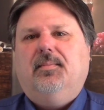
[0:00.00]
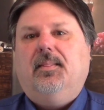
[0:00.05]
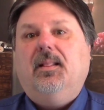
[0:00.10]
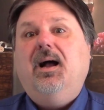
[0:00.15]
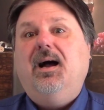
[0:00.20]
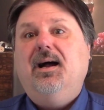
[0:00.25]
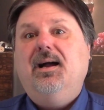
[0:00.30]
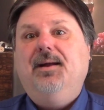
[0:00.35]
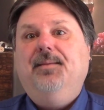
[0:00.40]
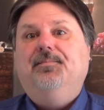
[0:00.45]

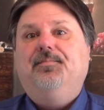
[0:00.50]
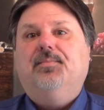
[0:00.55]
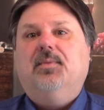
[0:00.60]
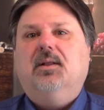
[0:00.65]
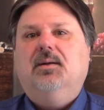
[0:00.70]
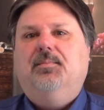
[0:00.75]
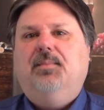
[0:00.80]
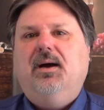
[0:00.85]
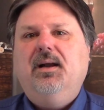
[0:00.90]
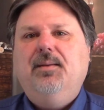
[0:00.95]
Hi,
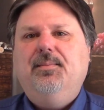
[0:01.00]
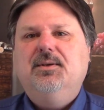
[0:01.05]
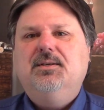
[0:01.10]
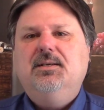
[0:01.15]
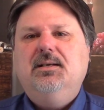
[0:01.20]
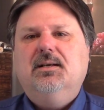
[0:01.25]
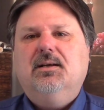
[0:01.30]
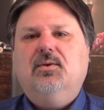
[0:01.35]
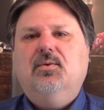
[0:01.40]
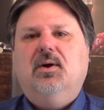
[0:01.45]
my name is
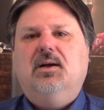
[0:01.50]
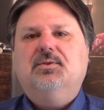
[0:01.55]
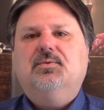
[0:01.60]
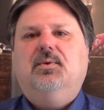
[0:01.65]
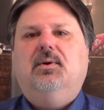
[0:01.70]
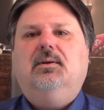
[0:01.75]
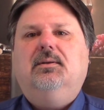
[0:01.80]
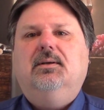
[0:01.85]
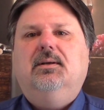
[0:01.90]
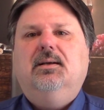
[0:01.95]

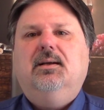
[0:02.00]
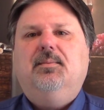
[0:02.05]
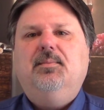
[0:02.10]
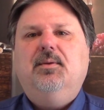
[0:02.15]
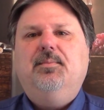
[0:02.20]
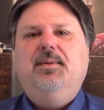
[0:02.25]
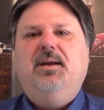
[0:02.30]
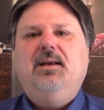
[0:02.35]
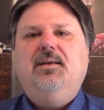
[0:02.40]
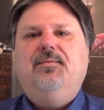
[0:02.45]
Creswell, and I'm the
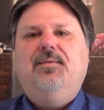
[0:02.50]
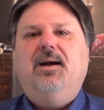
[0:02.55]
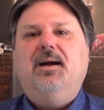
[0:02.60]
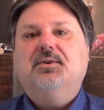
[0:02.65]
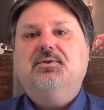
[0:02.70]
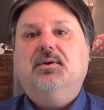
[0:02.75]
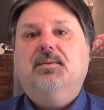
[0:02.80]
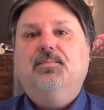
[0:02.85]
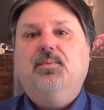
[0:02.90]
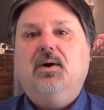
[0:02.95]

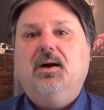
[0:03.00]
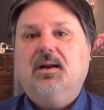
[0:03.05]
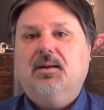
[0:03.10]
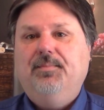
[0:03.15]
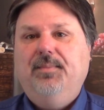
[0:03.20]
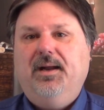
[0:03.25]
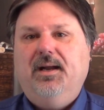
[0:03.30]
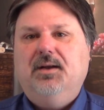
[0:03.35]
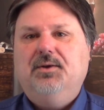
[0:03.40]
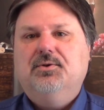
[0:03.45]
Manufacturing Product
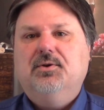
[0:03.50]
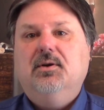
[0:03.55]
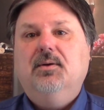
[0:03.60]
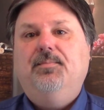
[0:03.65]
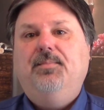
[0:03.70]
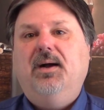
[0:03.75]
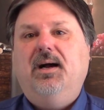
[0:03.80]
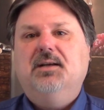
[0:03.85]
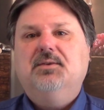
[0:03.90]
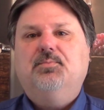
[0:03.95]
Manager
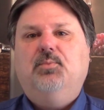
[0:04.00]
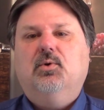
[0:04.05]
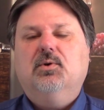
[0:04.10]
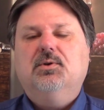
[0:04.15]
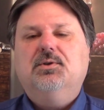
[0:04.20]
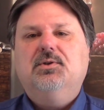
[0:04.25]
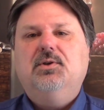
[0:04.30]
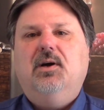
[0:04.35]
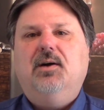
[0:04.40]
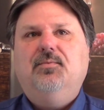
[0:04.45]
at Passport
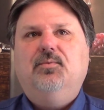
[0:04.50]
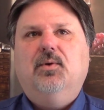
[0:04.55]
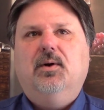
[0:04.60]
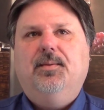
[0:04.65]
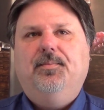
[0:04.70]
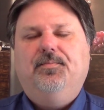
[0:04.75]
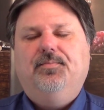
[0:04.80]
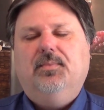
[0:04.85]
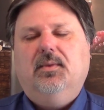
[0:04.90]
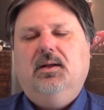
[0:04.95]
Software.
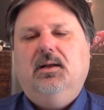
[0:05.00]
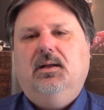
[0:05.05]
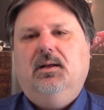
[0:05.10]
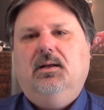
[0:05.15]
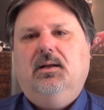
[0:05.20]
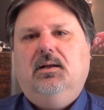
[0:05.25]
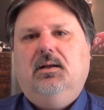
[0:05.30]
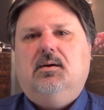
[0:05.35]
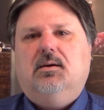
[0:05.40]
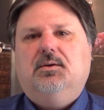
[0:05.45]

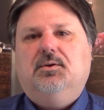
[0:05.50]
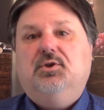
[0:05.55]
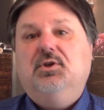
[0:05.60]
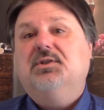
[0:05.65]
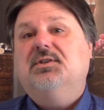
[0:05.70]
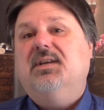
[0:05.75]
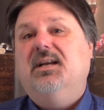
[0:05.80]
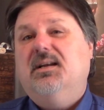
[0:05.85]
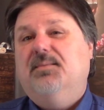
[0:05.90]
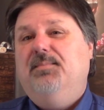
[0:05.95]

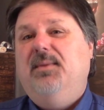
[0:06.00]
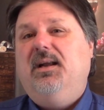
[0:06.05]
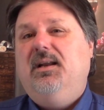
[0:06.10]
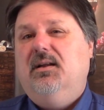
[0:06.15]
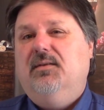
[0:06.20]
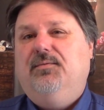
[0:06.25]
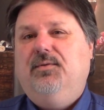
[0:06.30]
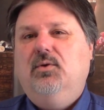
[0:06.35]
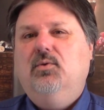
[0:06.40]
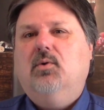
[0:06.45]
Just like many
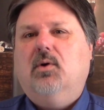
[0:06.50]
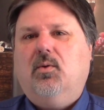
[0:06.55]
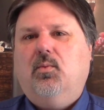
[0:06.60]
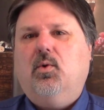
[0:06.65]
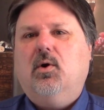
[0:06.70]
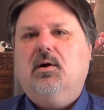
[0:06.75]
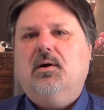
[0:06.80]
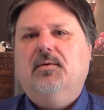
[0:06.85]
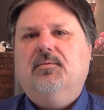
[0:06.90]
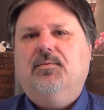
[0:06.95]
of you are
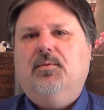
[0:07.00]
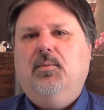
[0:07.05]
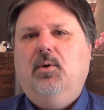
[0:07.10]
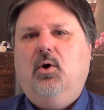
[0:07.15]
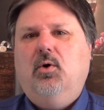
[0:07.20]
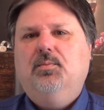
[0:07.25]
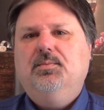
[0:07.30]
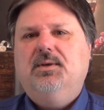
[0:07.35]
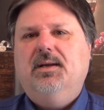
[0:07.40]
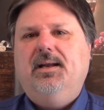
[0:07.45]
working from
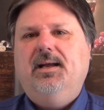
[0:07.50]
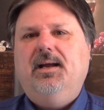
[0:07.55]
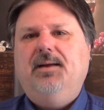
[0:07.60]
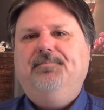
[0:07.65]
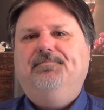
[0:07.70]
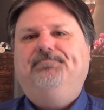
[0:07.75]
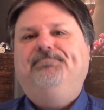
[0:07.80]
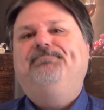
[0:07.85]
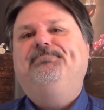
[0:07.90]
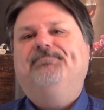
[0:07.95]
home today,
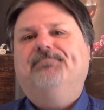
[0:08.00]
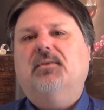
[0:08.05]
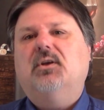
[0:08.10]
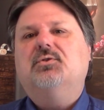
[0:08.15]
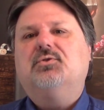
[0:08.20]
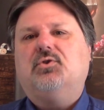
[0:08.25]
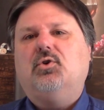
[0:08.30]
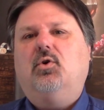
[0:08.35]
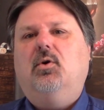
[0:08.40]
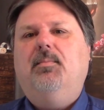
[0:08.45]

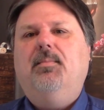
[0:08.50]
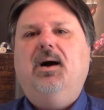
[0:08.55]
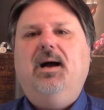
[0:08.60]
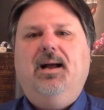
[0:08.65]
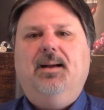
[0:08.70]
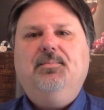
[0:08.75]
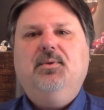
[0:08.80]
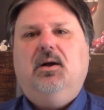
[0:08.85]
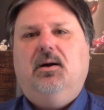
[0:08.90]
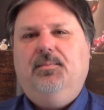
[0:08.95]
so am I.
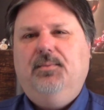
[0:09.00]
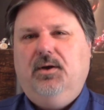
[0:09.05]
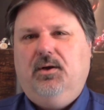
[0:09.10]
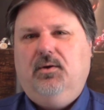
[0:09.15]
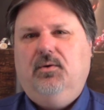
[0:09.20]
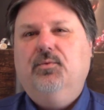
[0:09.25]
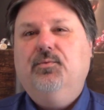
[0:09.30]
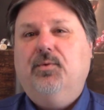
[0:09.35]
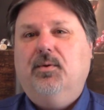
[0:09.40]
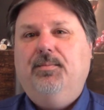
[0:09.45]
I'm coming to
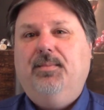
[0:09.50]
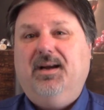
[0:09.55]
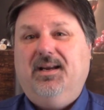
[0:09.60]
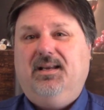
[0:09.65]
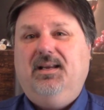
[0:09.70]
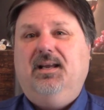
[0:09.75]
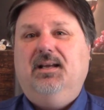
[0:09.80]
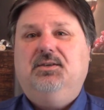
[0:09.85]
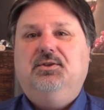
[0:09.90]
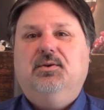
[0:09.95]
you from my
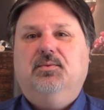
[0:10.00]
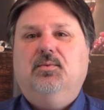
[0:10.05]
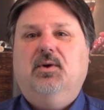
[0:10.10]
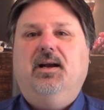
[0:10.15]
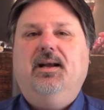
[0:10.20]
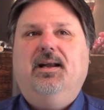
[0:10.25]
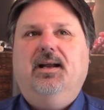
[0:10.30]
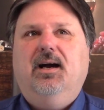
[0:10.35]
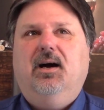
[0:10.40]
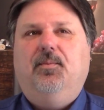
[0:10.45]
kitchen
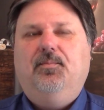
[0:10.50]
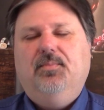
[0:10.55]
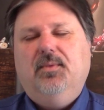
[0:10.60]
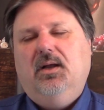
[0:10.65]
right now.